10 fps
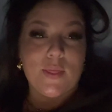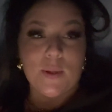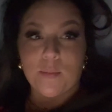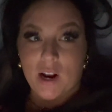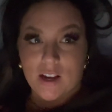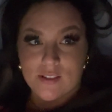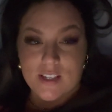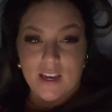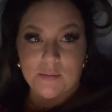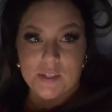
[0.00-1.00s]
the Browns
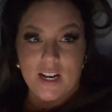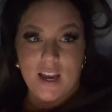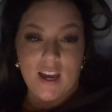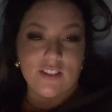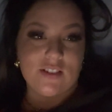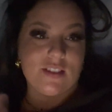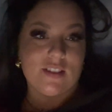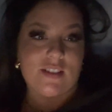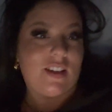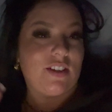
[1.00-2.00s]
game today just
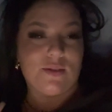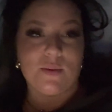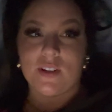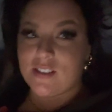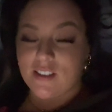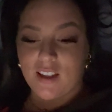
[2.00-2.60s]
because I just wanted to,